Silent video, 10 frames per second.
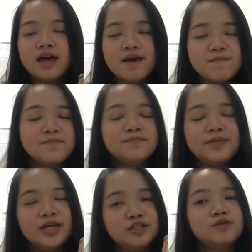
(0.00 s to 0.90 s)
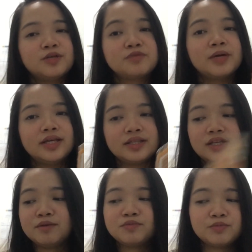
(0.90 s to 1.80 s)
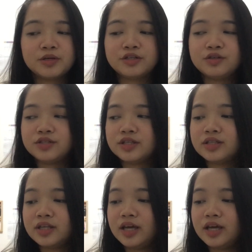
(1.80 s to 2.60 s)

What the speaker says: am in so much pain and I'm super exhausted.